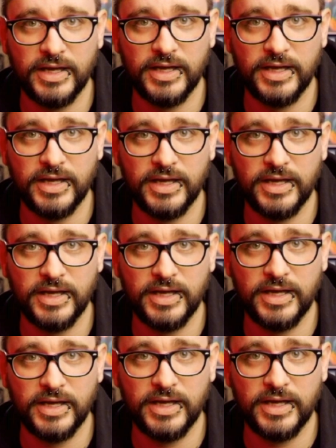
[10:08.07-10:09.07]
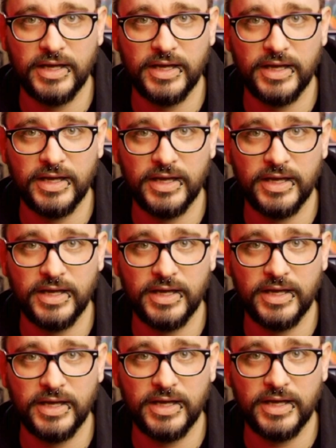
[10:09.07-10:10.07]

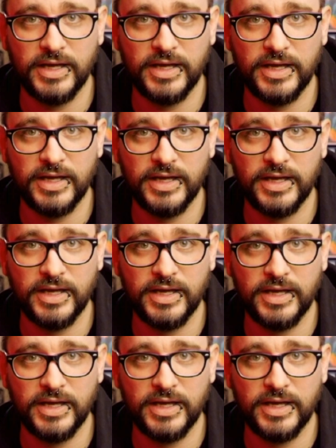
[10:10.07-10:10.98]
The person shown says nothing.